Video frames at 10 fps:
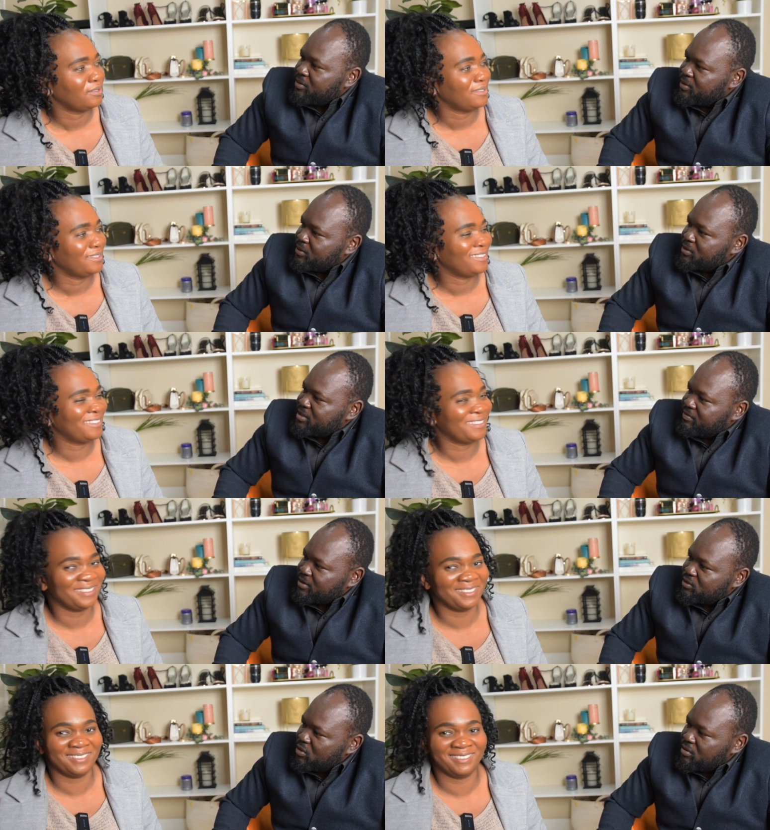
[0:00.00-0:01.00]
Speaker 1: eh, we don't even
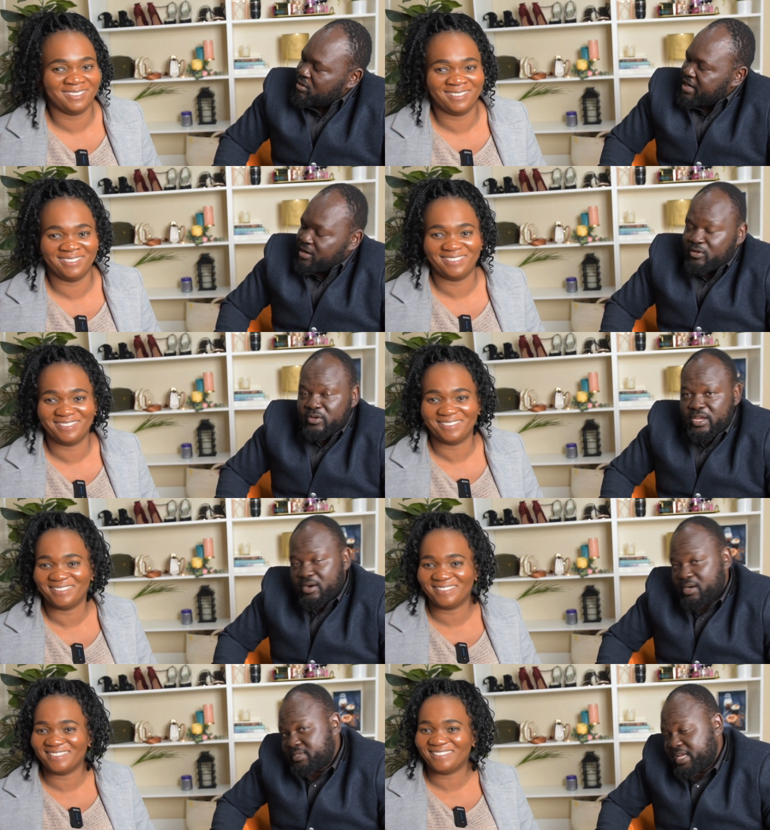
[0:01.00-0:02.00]
talk. You, you get what
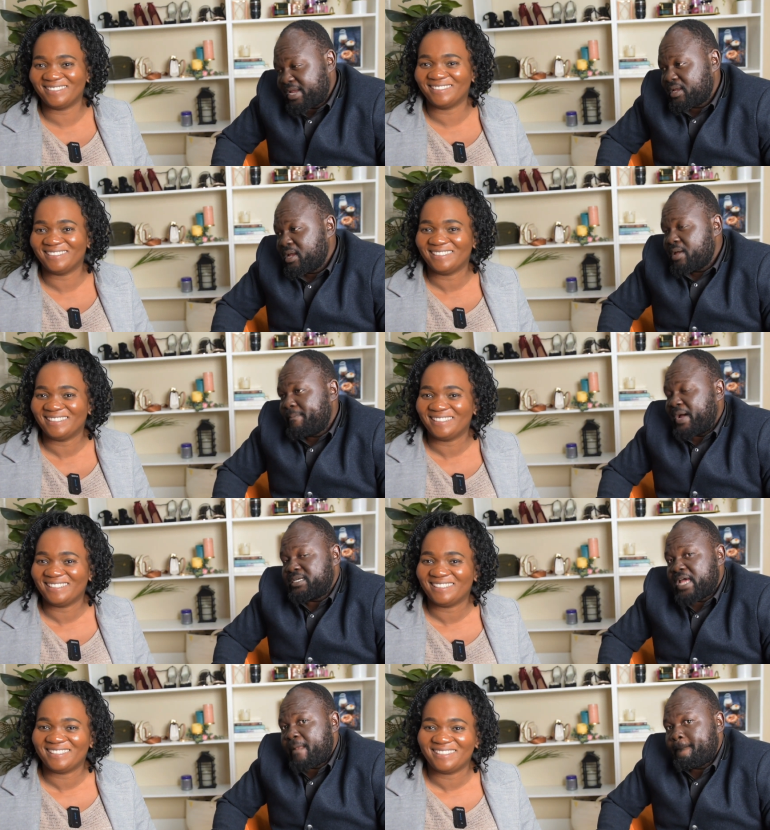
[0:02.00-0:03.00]
I'm saying? But
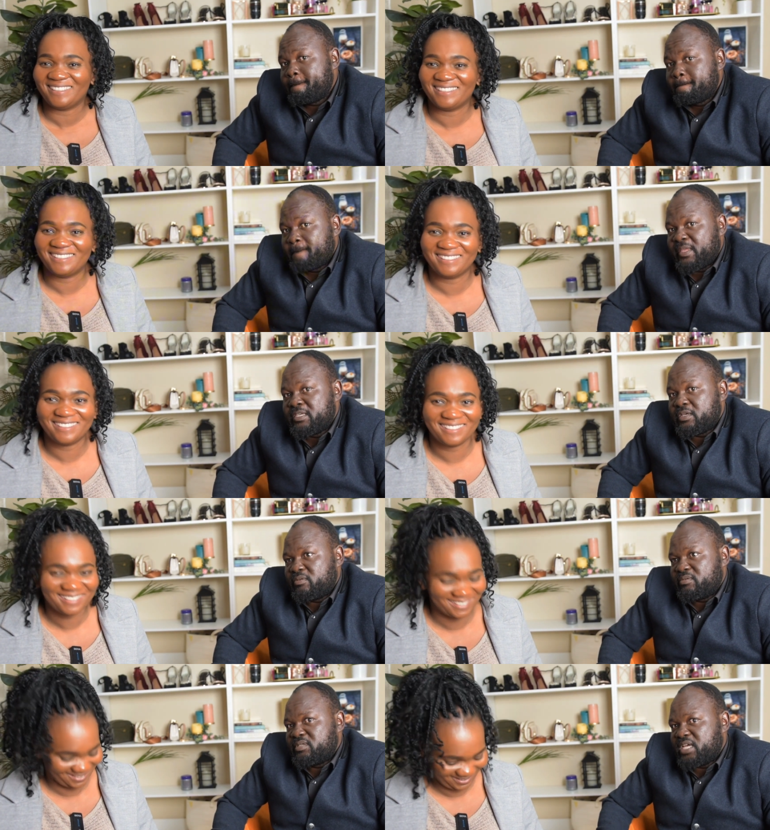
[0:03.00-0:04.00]
um, instead
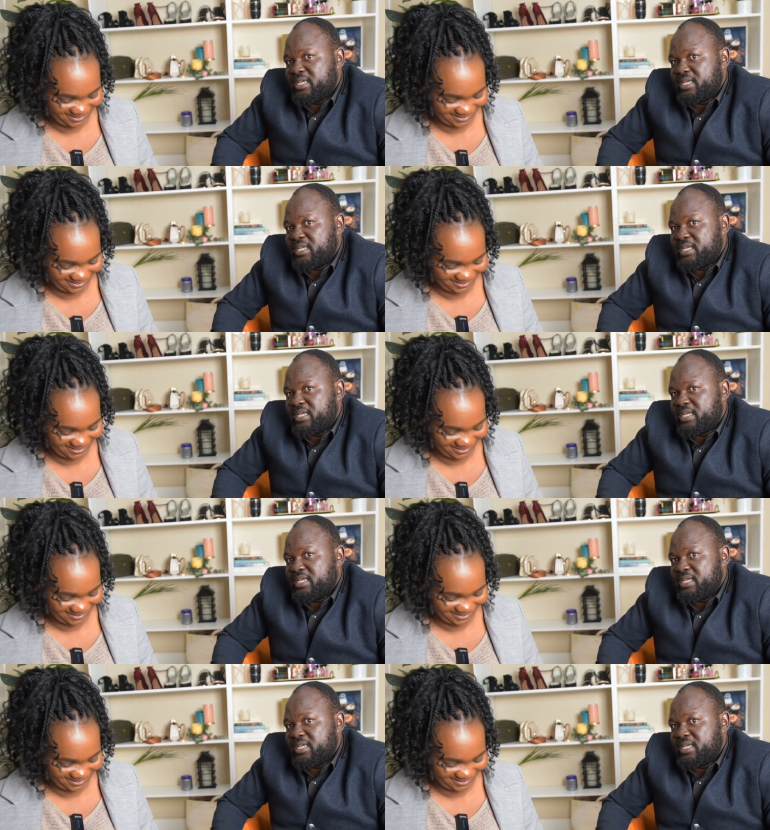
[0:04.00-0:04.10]
of